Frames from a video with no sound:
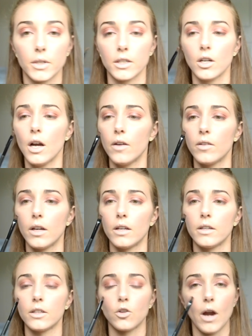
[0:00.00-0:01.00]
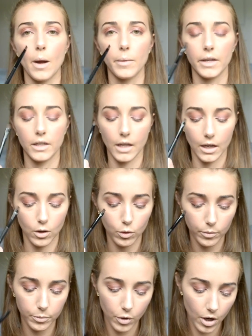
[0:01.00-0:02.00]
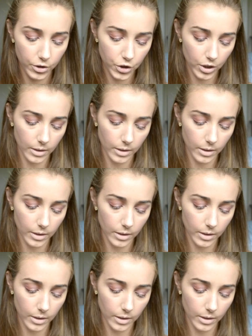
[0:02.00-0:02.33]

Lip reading: I'm gonna go ahead and grab an angle brush